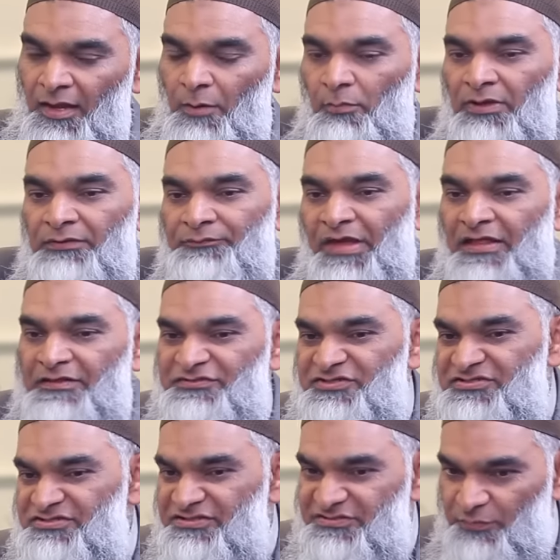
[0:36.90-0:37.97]
Well,
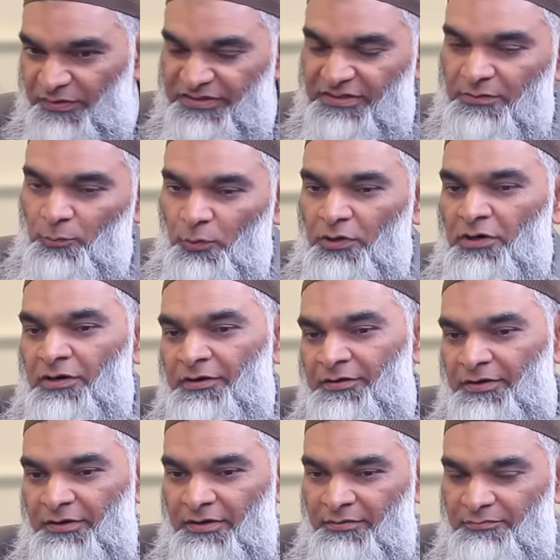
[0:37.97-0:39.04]
justice within
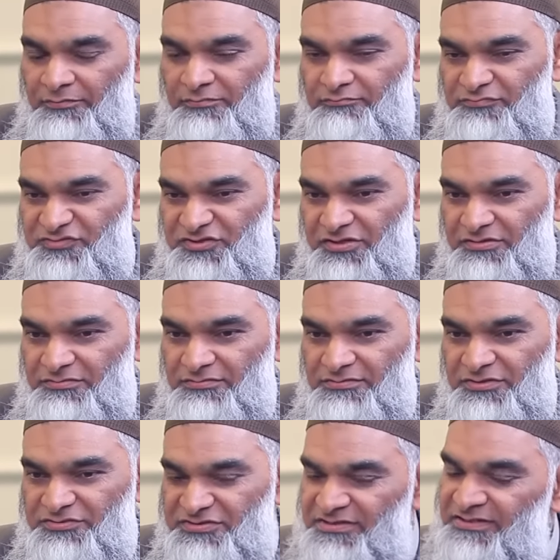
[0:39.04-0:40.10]
war
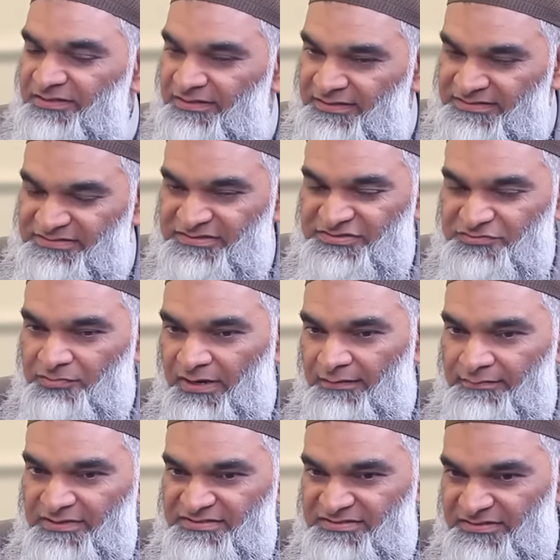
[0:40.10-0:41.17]
usually is
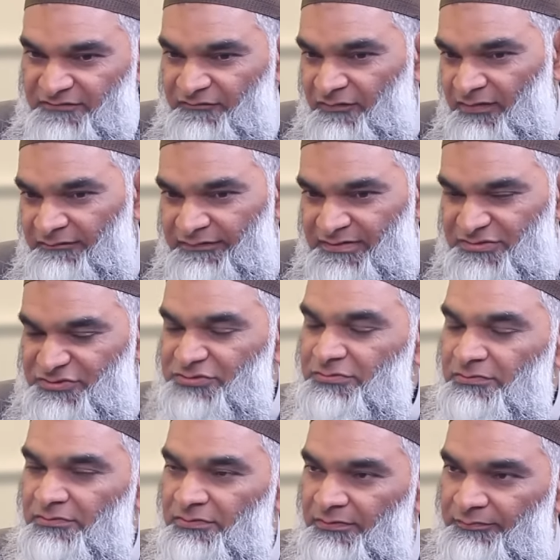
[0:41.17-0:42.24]
described as involving
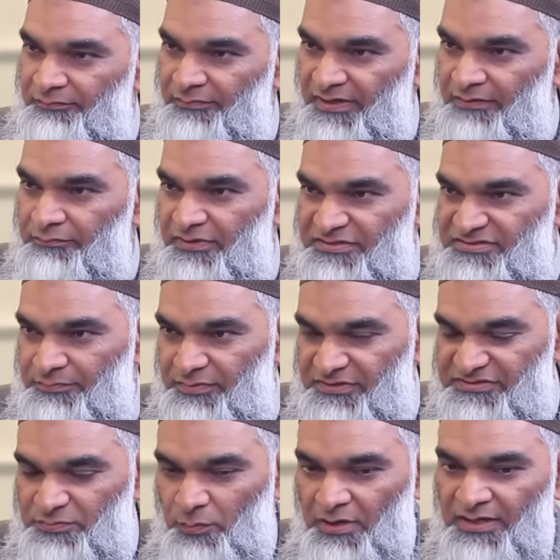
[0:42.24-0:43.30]
two main
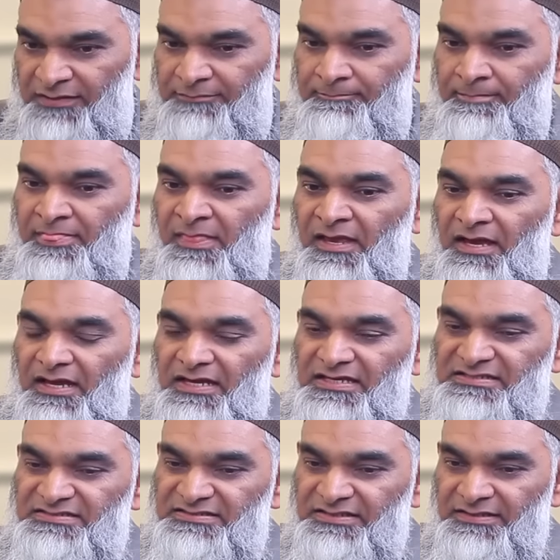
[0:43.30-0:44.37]
principles. One
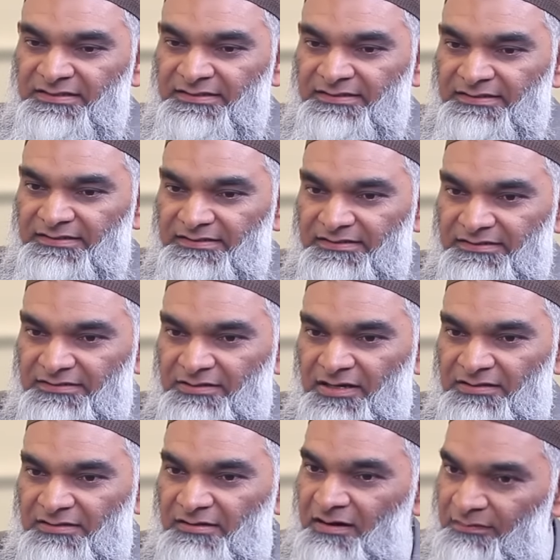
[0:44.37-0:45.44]
is
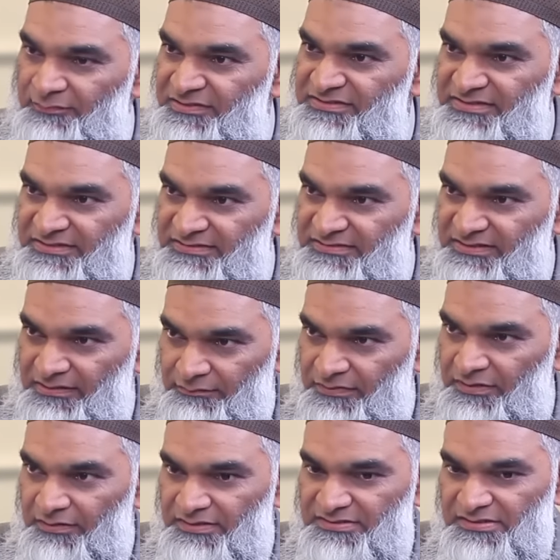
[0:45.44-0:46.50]
non-combatant
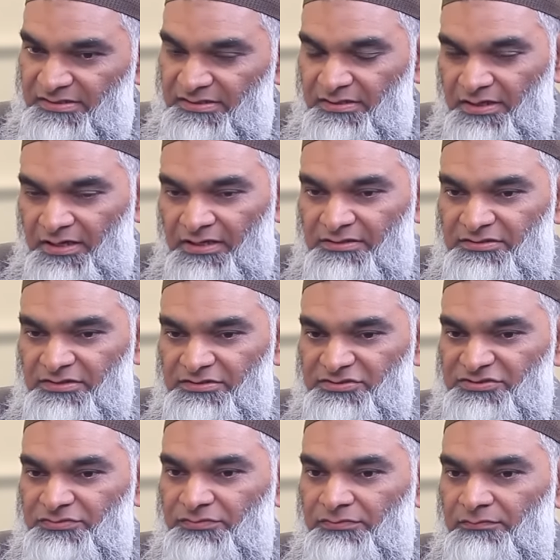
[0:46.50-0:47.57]
immunity, and
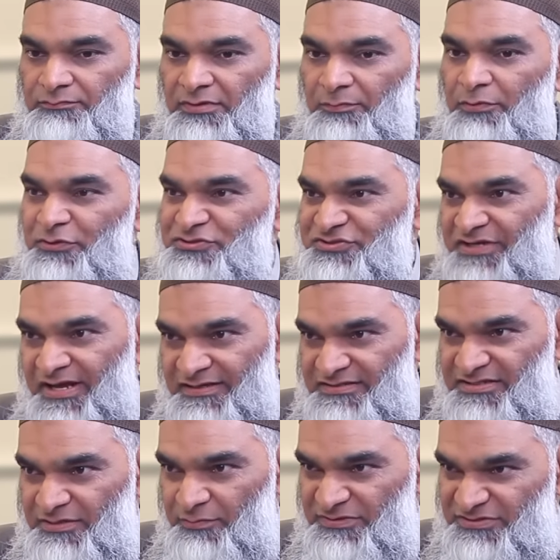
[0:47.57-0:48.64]
two,
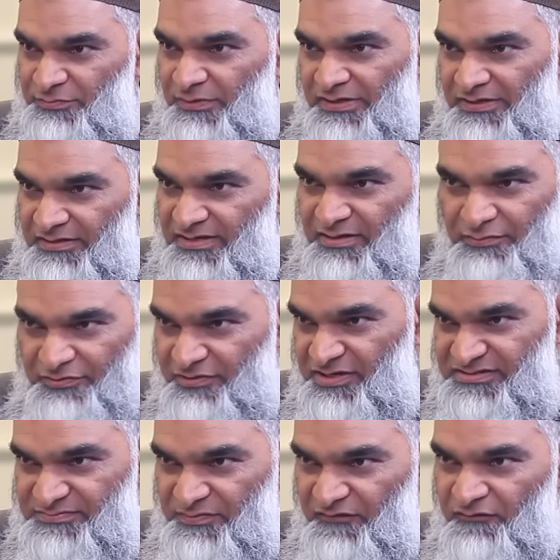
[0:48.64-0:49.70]
proportionality, which we came
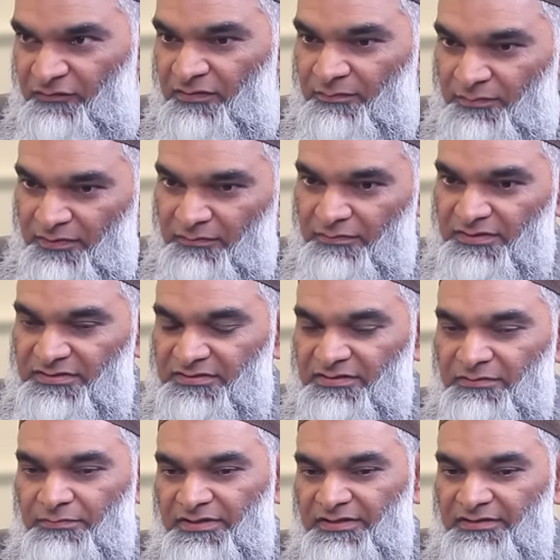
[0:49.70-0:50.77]
across before, but we'll deal
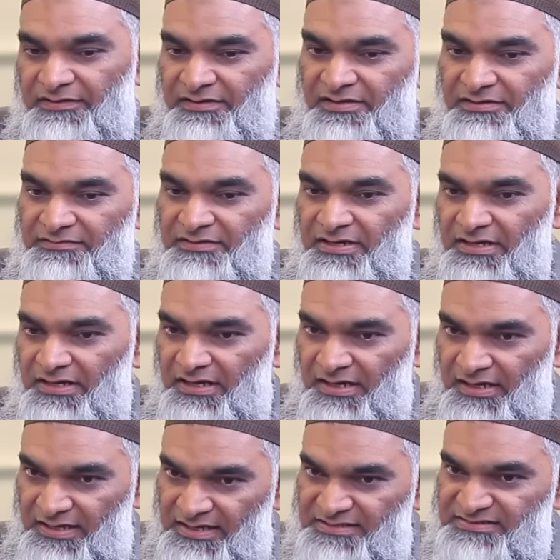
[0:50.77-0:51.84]
with it again
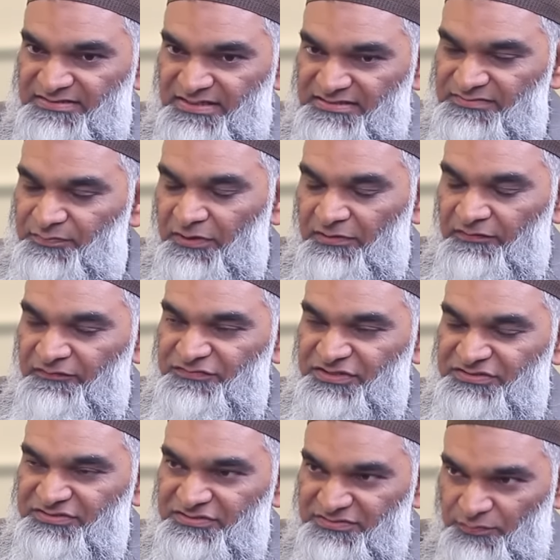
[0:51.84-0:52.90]
as part of
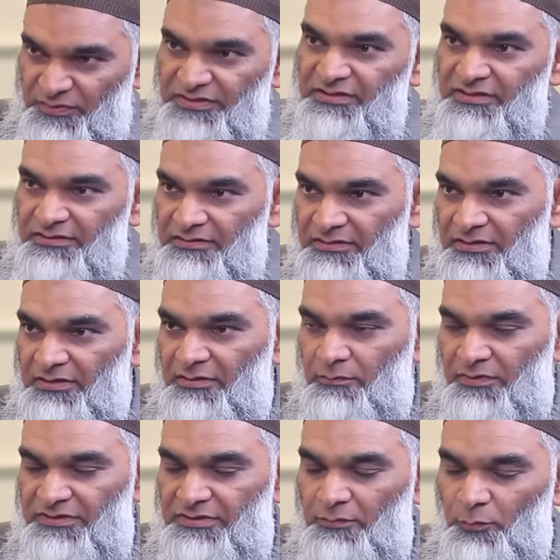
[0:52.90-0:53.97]
justice within
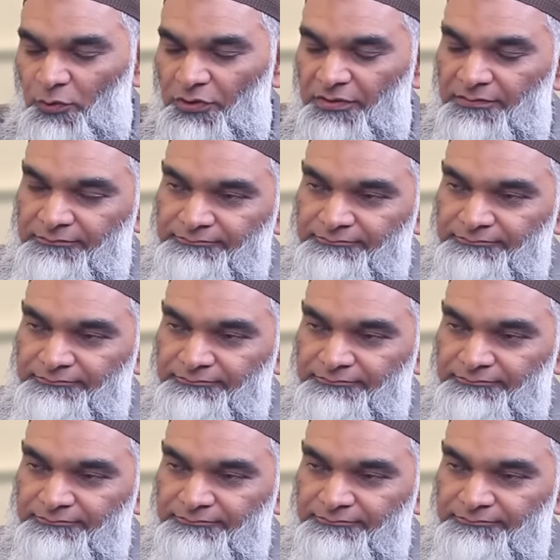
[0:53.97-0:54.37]
war.